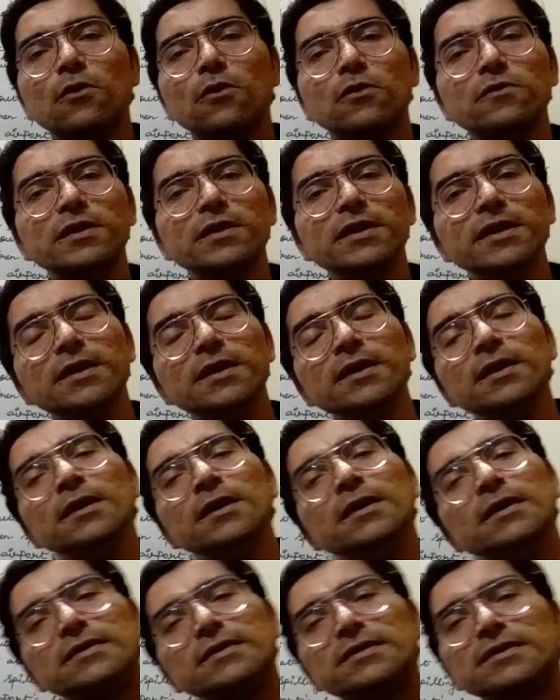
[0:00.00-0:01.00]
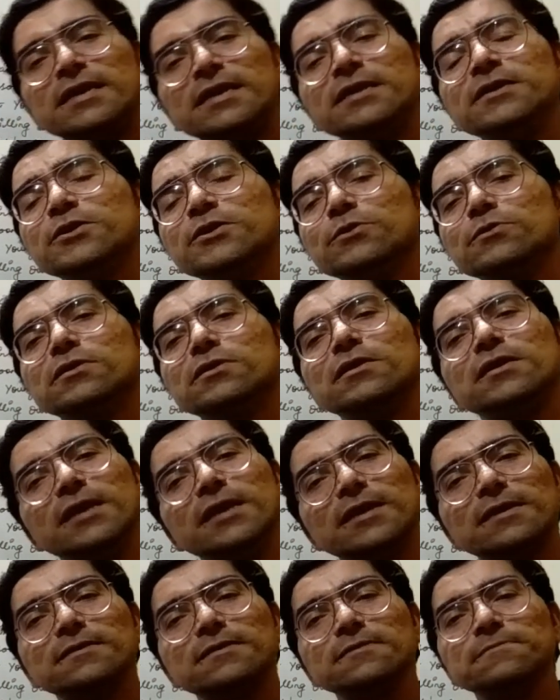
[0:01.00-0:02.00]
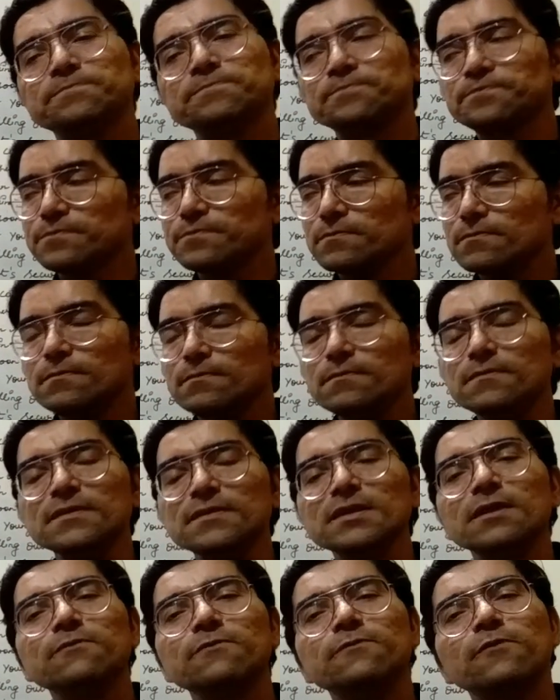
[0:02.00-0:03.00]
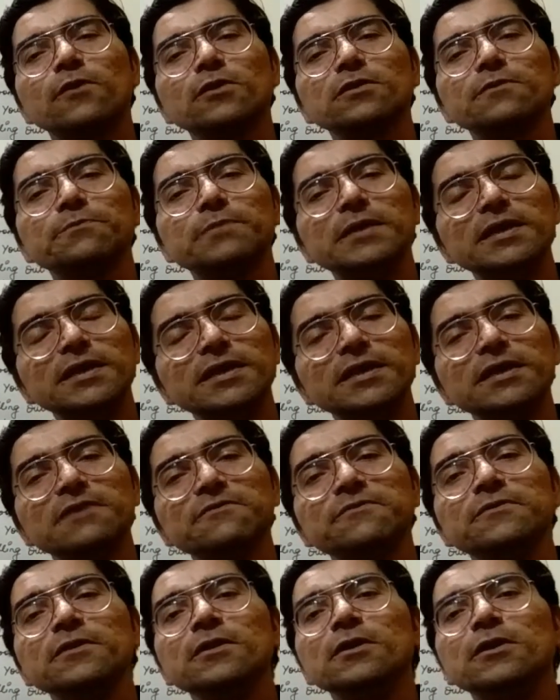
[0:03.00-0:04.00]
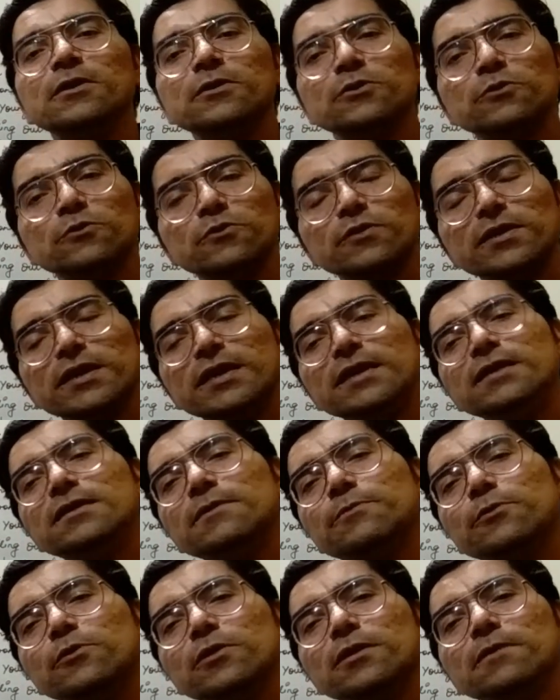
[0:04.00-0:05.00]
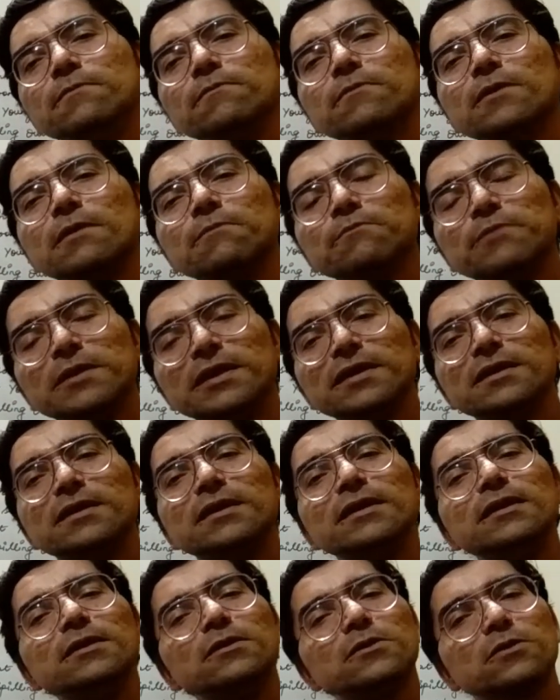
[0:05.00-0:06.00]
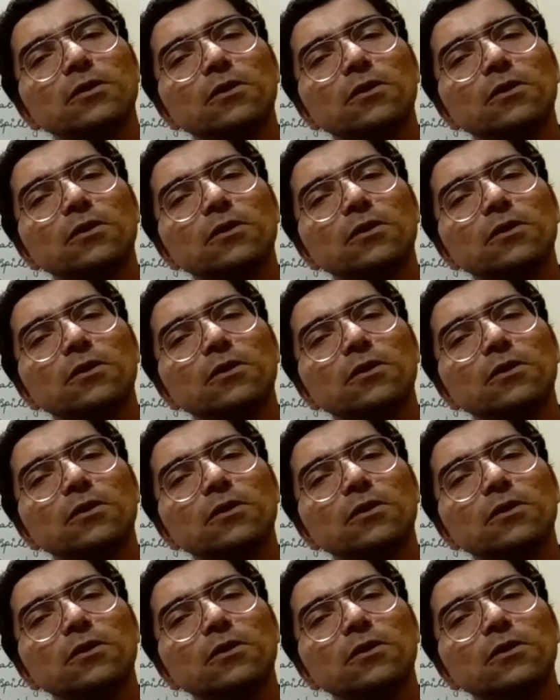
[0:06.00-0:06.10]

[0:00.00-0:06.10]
already sent you the link for the PDF to read the poem completely,